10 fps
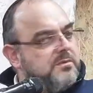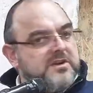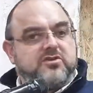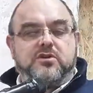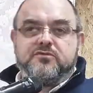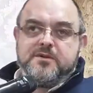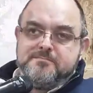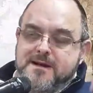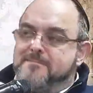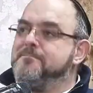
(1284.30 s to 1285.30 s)
we sort of
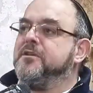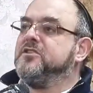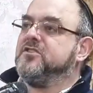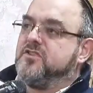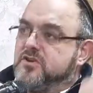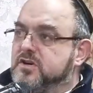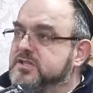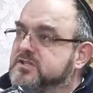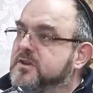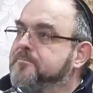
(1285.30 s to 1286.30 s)
remember the
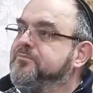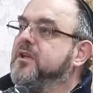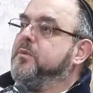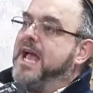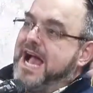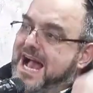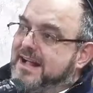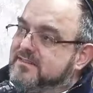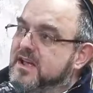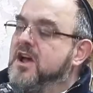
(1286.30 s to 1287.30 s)
zechus we
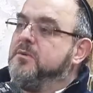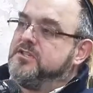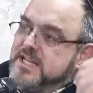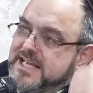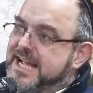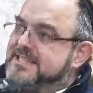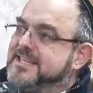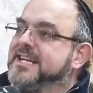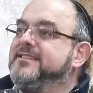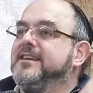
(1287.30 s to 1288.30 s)
had, which
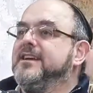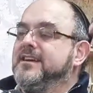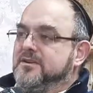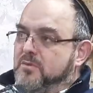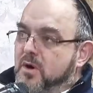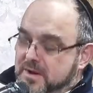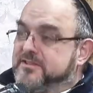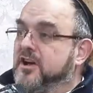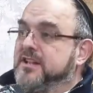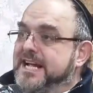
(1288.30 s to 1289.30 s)
negated what
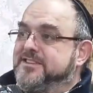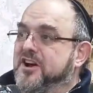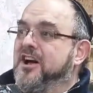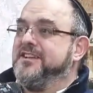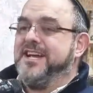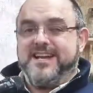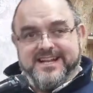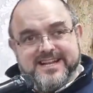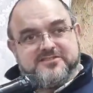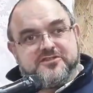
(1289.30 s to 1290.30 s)
went on later on
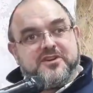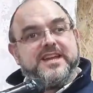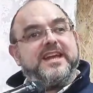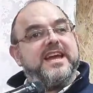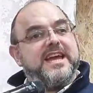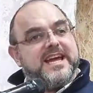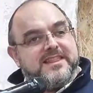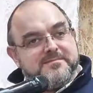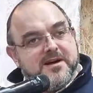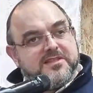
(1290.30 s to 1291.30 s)
in history
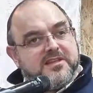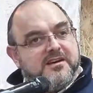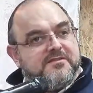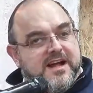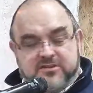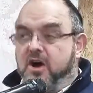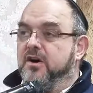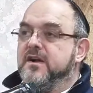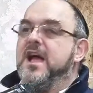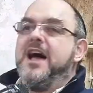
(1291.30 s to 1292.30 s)
in the month of
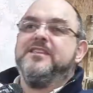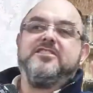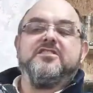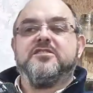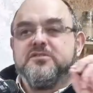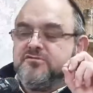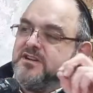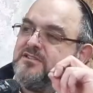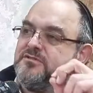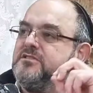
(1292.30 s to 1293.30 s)
Adar. And this is the
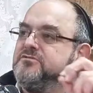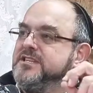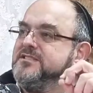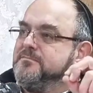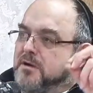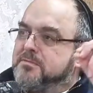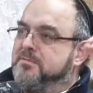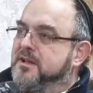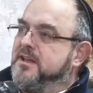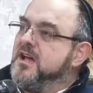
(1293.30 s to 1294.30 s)
real reason,
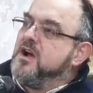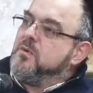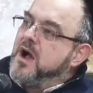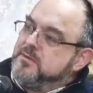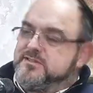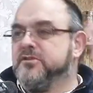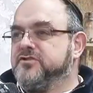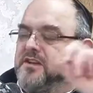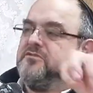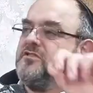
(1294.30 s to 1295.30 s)
probably, why we're so
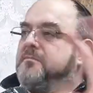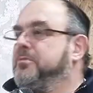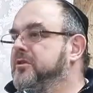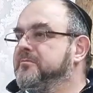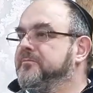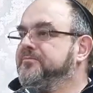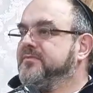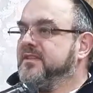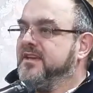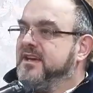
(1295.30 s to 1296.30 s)
generous on Purim.
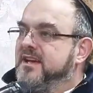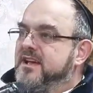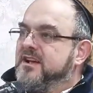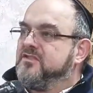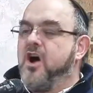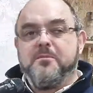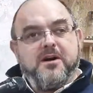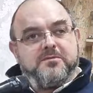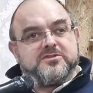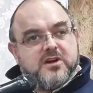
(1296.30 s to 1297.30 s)
Because
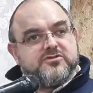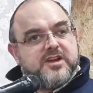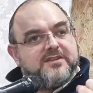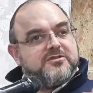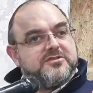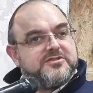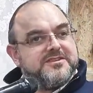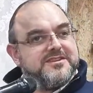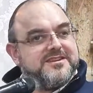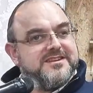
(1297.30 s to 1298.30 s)
Haman was so
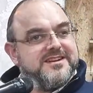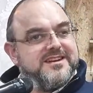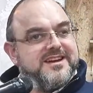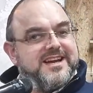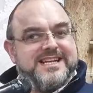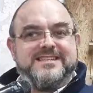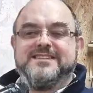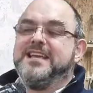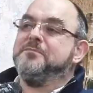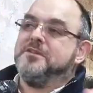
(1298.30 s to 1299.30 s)
generous in his
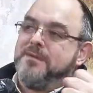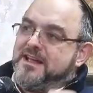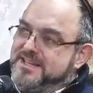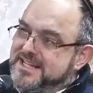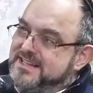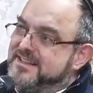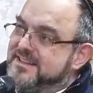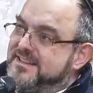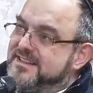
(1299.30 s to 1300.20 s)
attempt to buy the Yidden.